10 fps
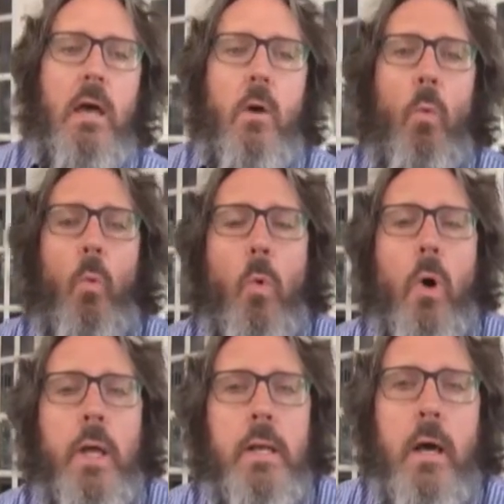
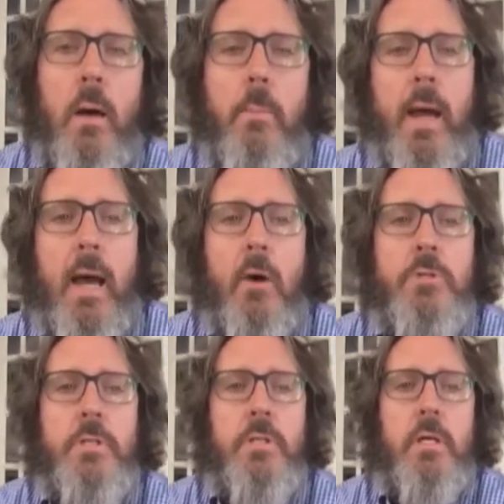What
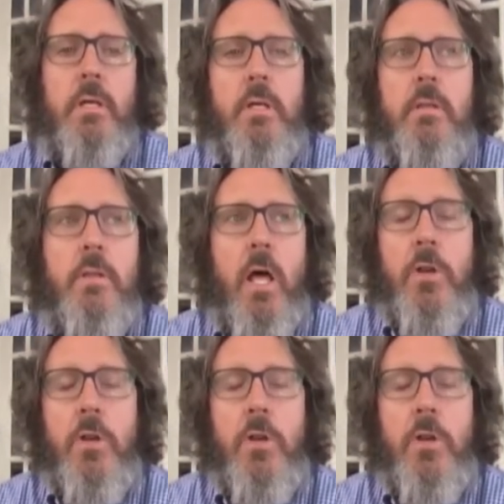about a